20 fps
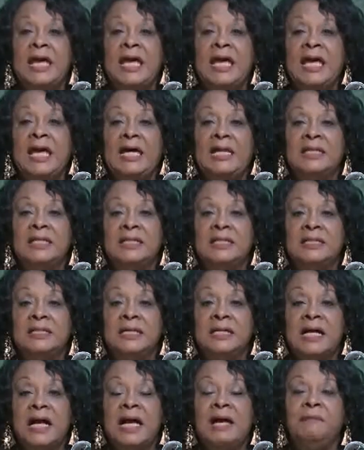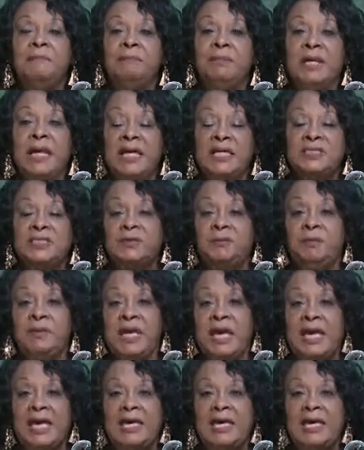And I'm blessed to be